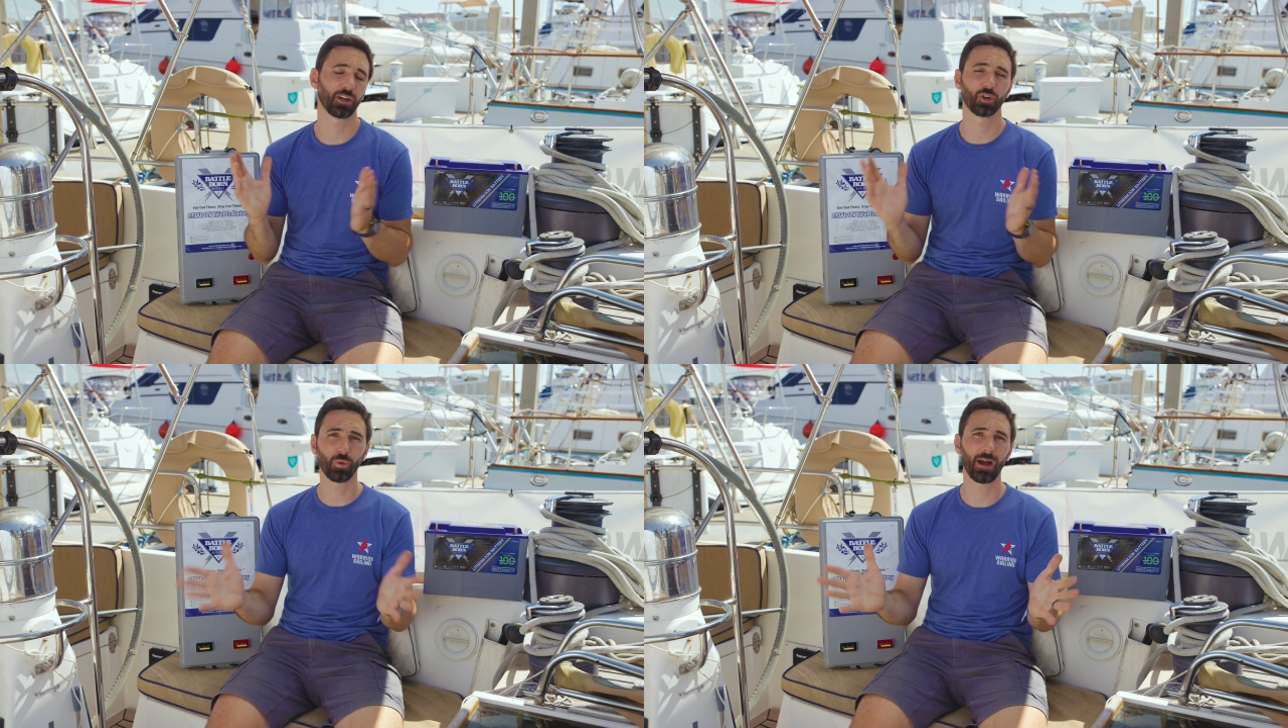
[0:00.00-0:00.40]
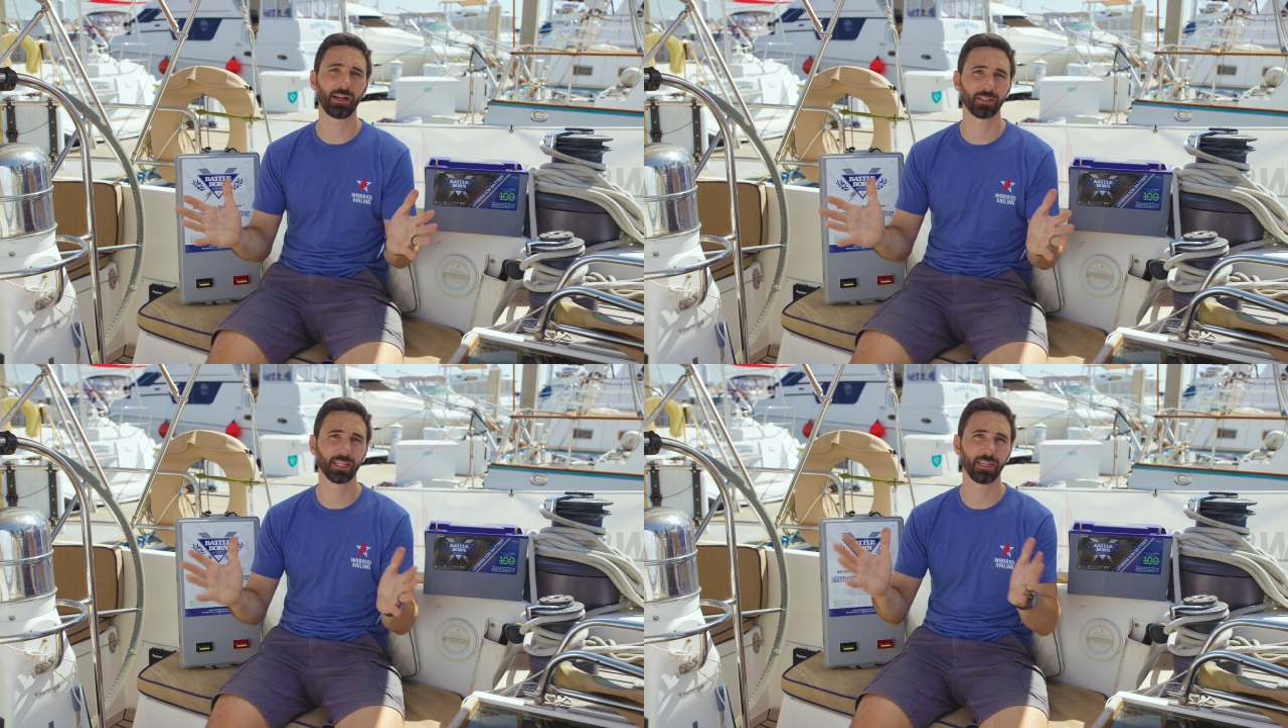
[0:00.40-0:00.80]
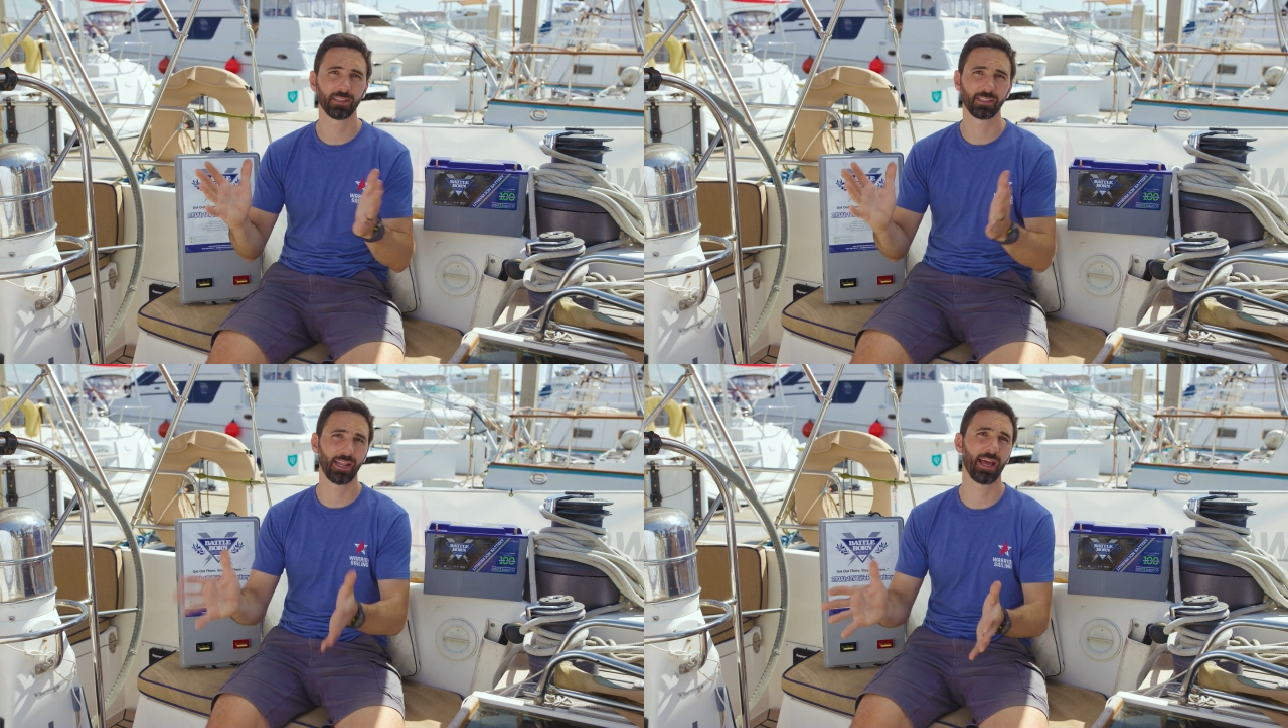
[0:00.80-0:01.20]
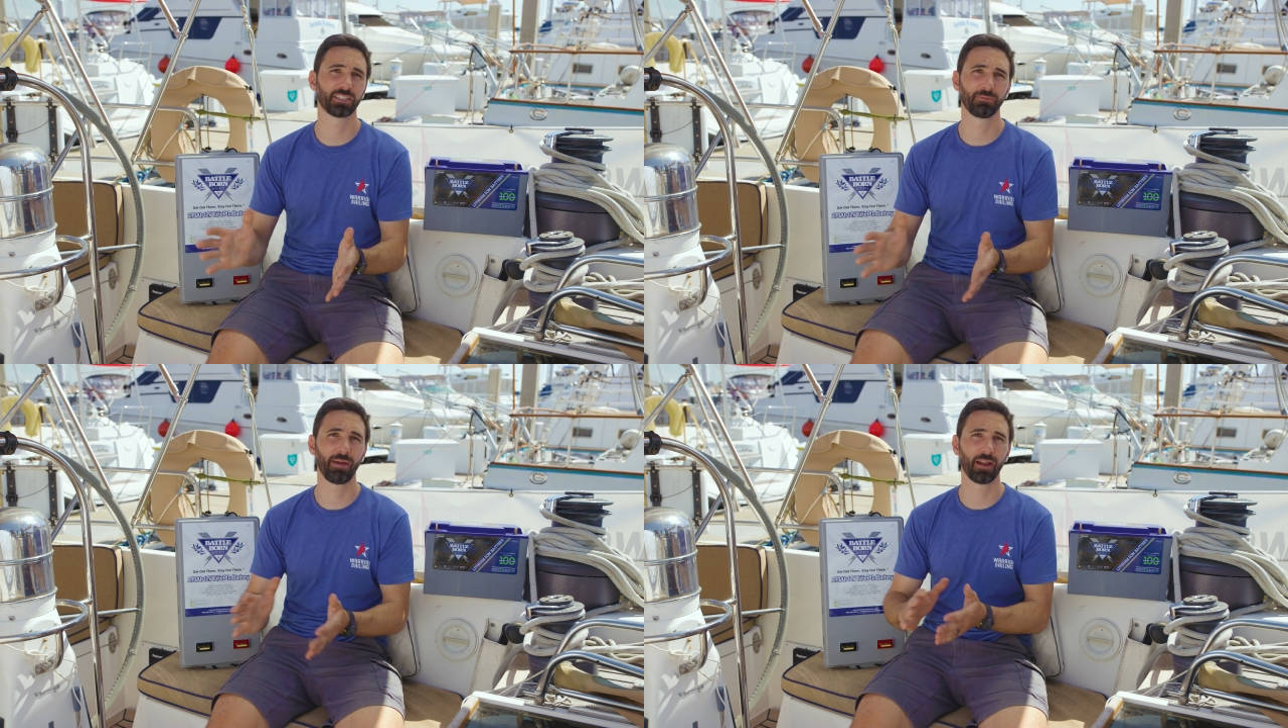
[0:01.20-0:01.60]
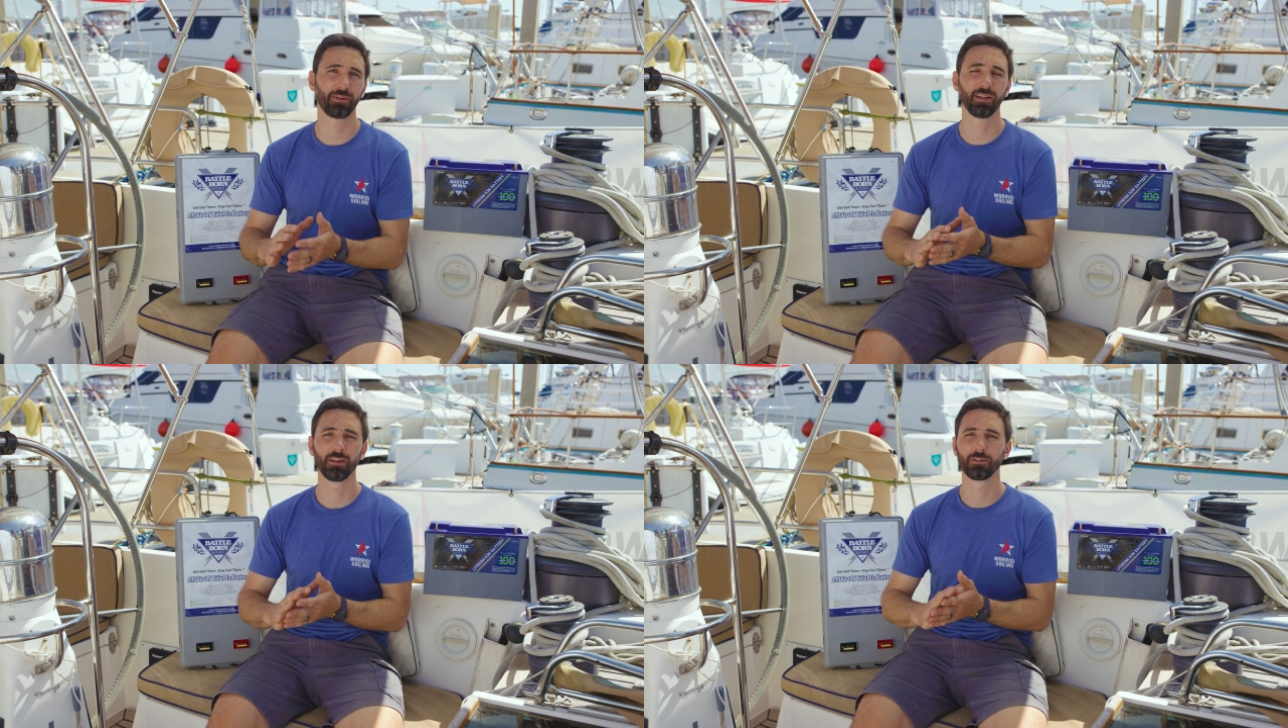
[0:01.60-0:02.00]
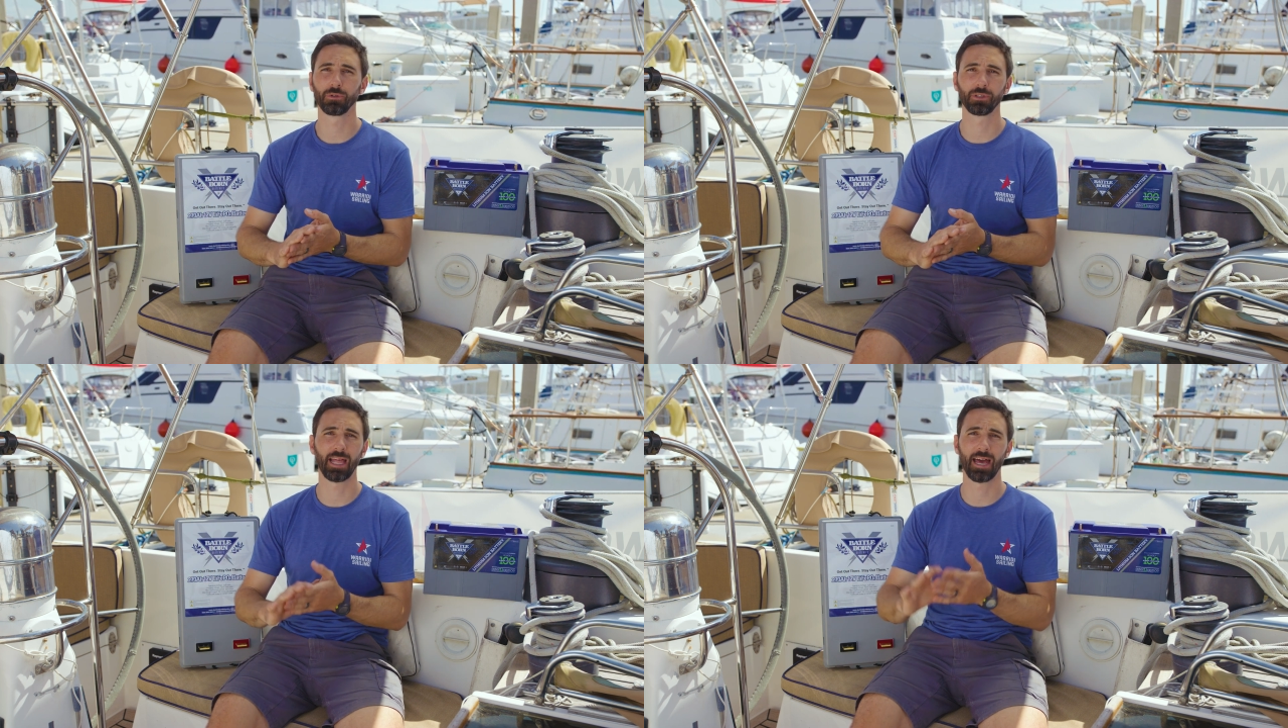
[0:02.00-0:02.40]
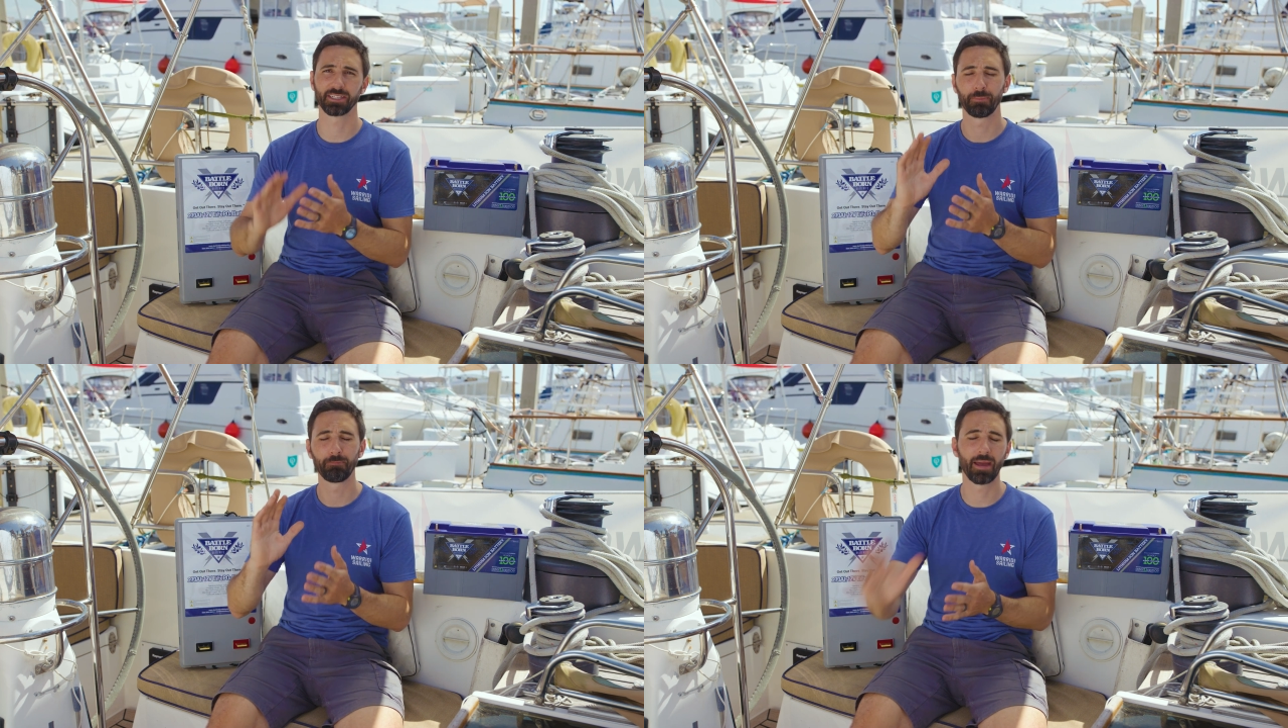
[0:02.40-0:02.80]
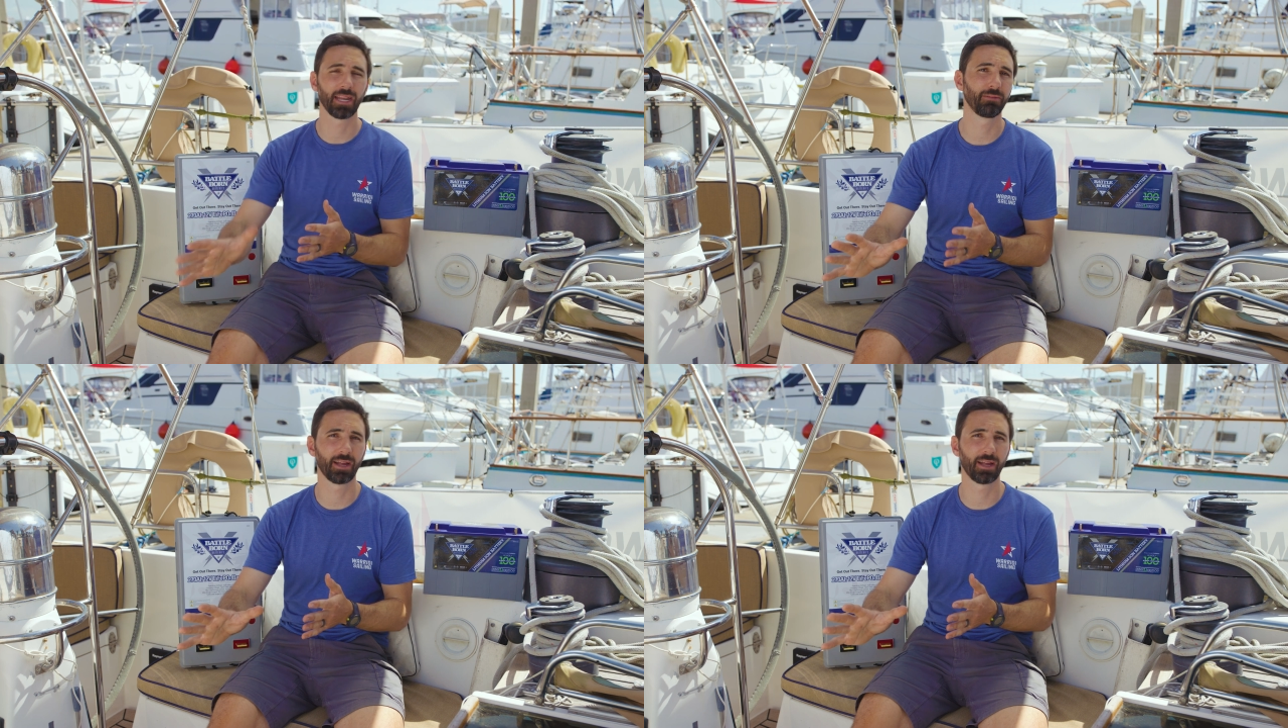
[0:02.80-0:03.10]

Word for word: and a quality lead acid battery will last many,